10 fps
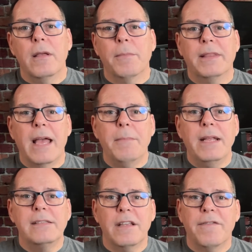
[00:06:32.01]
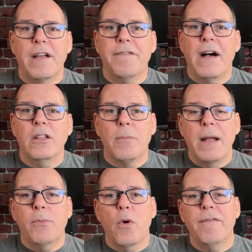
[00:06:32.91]
but that means if I follow my
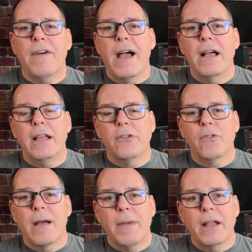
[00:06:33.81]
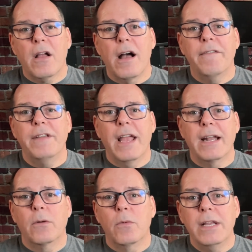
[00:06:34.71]
profile and drop my coffee at
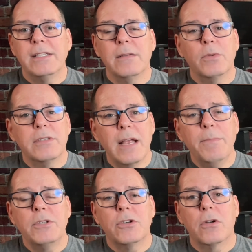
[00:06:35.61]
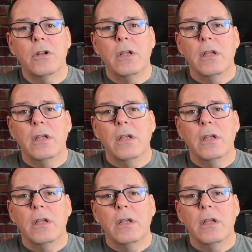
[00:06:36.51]
a reasonable temperature